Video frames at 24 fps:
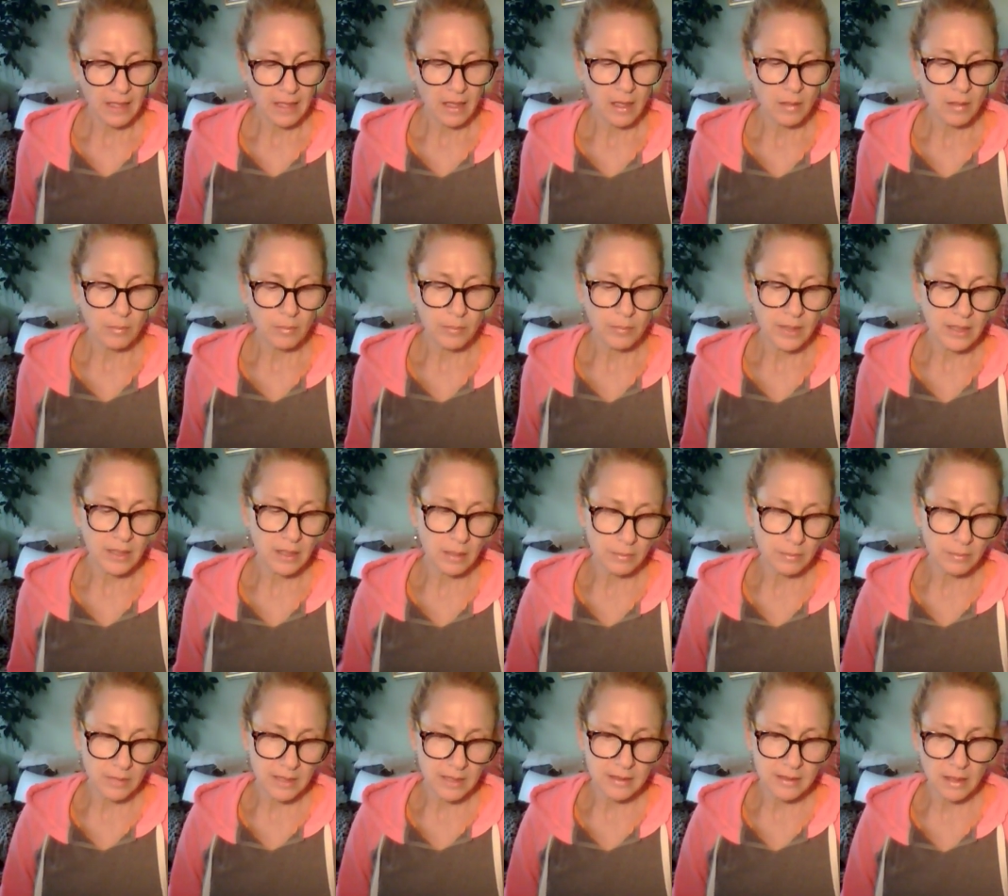Um, but
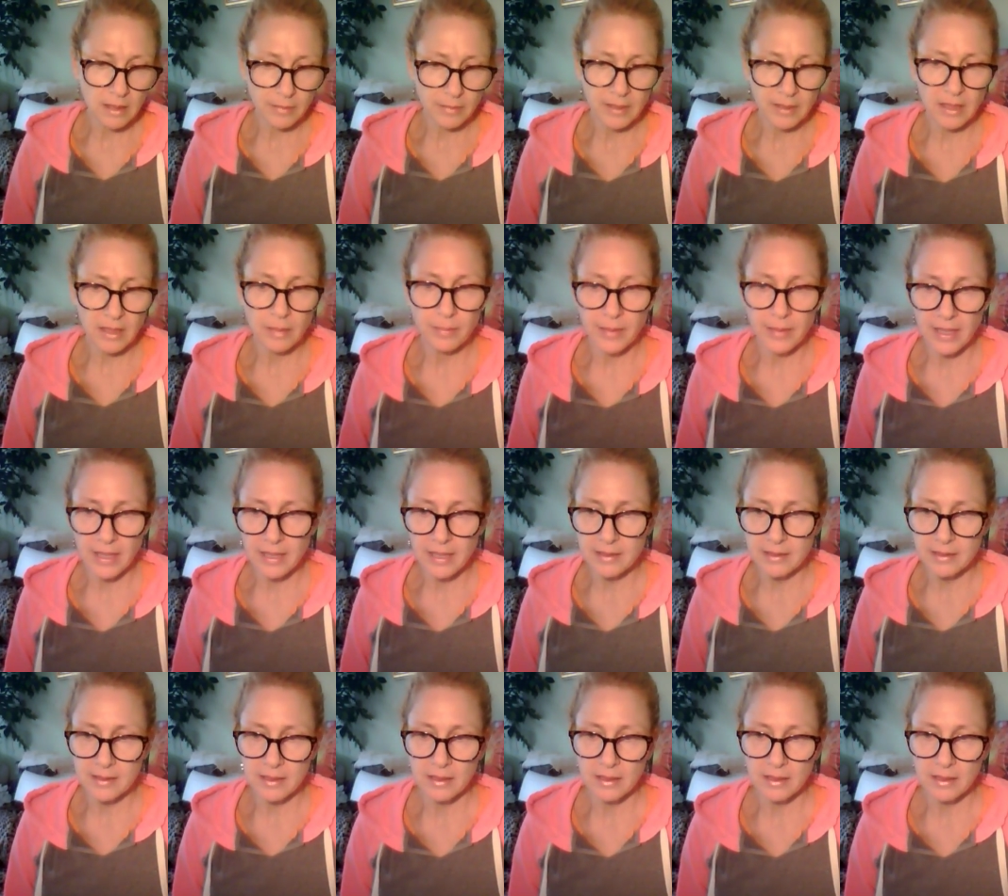um, it's coming up as